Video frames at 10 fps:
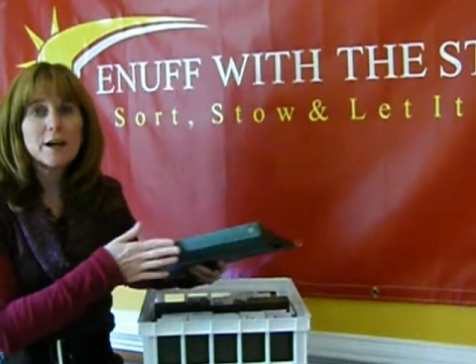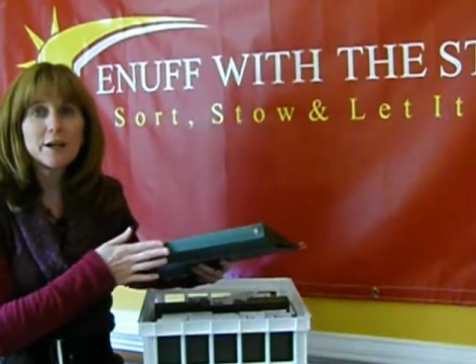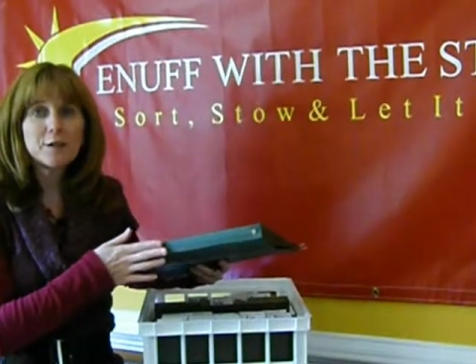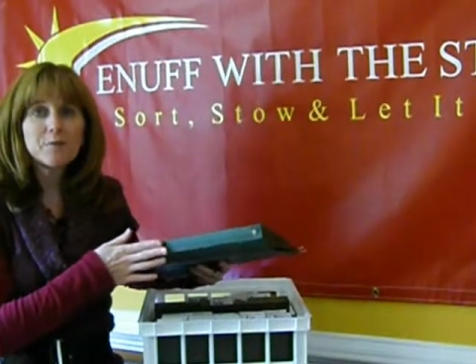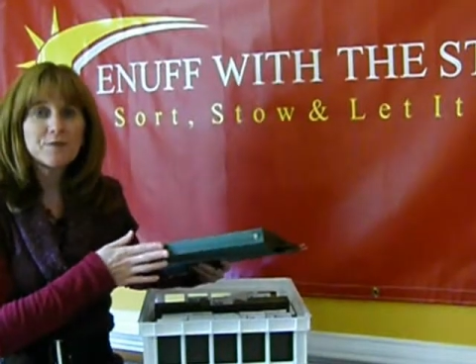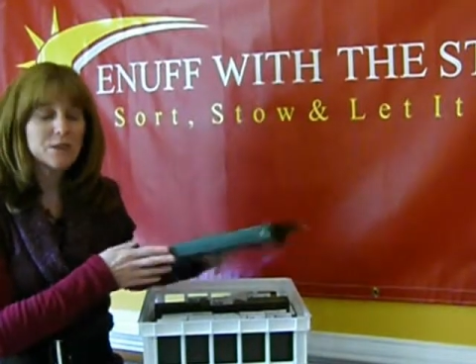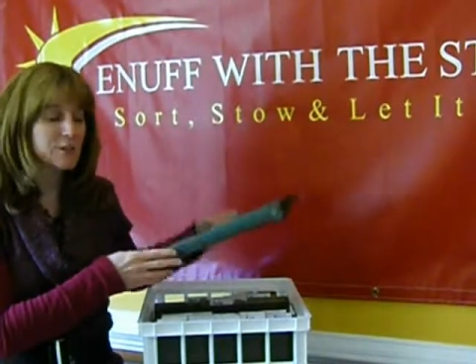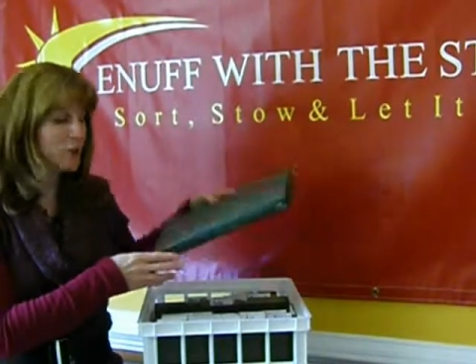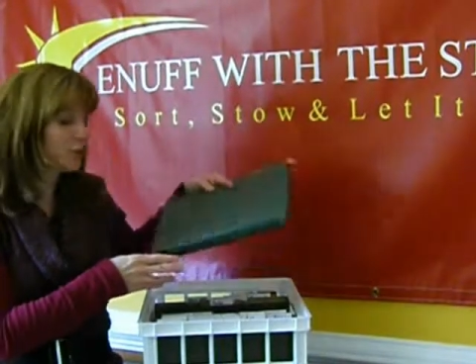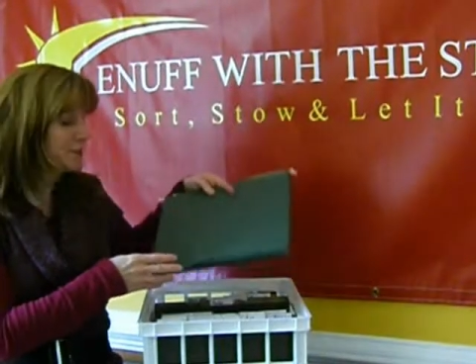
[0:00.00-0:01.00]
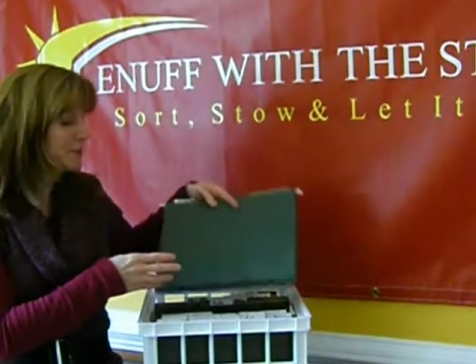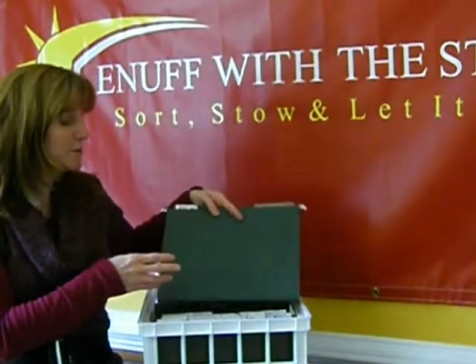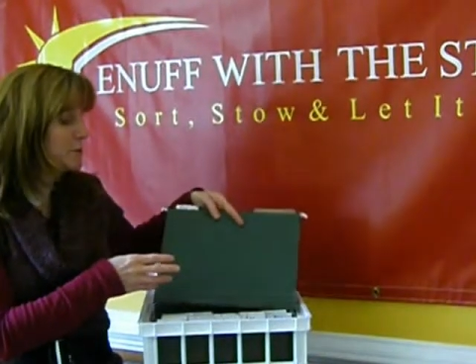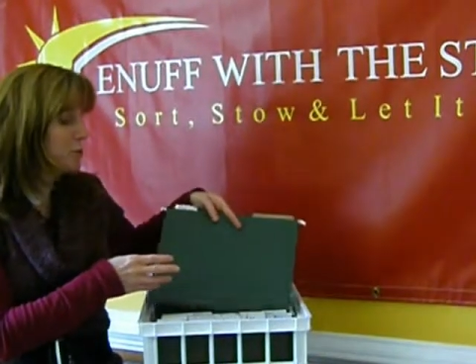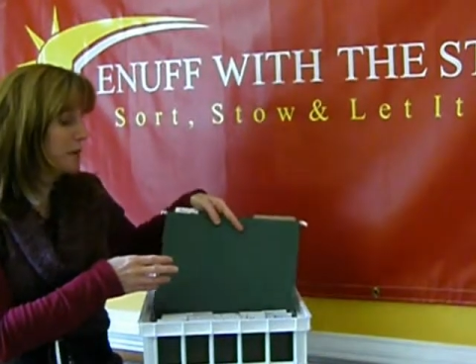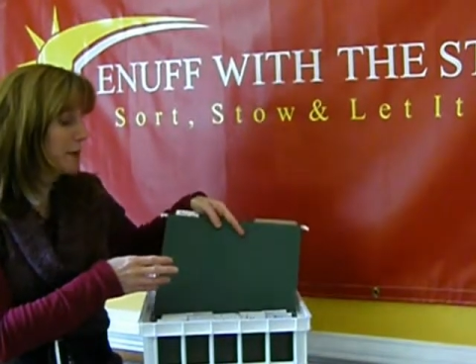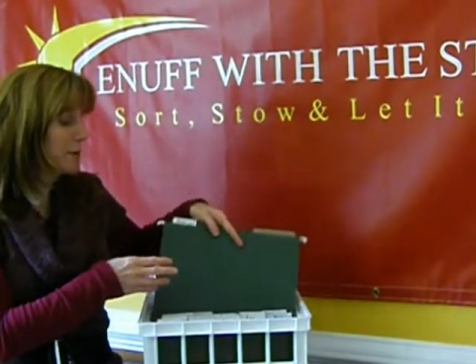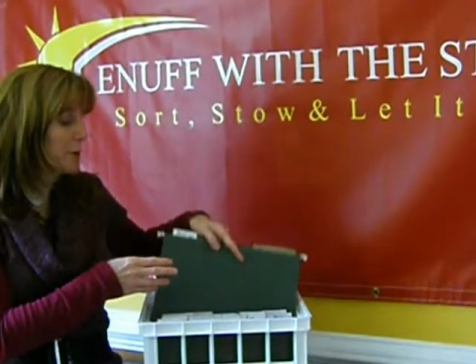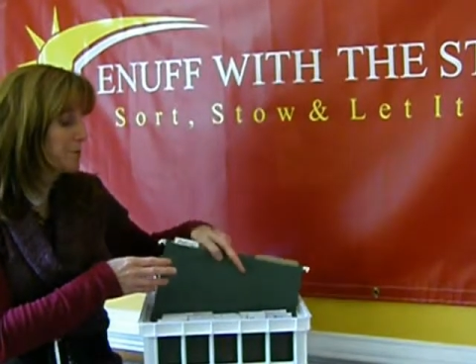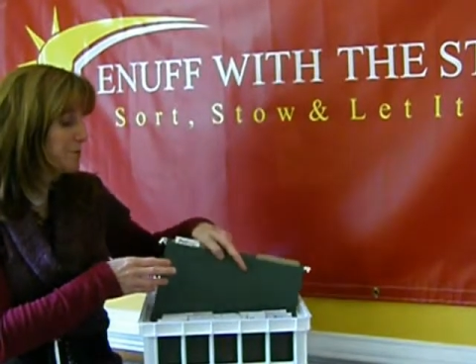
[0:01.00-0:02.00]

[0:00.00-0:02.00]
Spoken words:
bottom that holds more paper.